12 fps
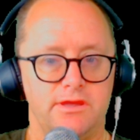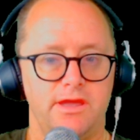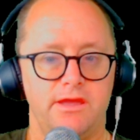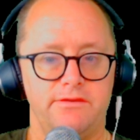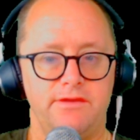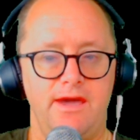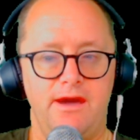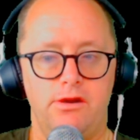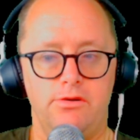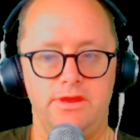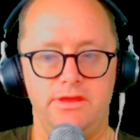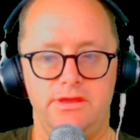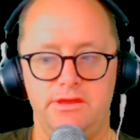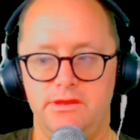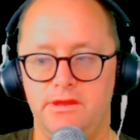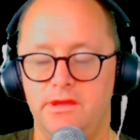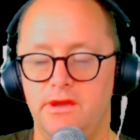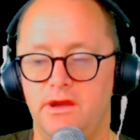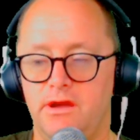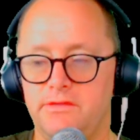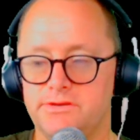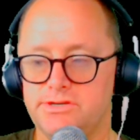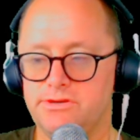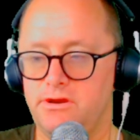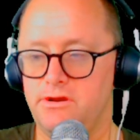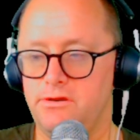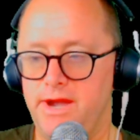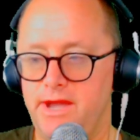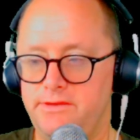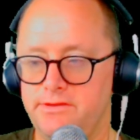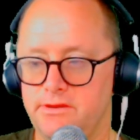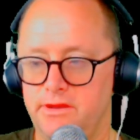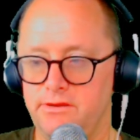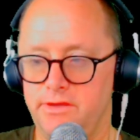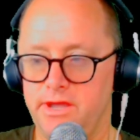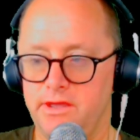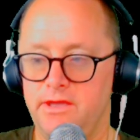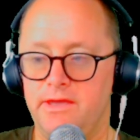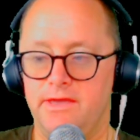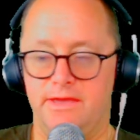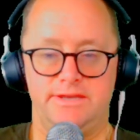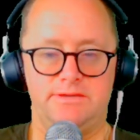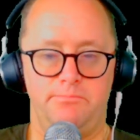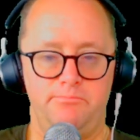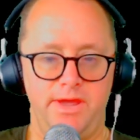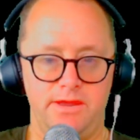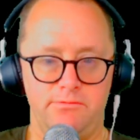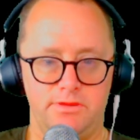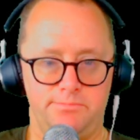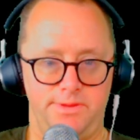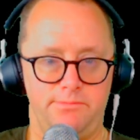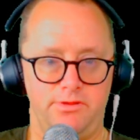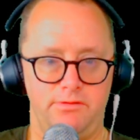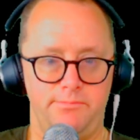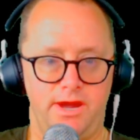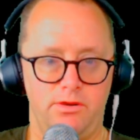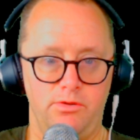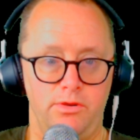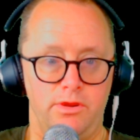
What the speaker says: and how he on the show had to kind of like debate with people about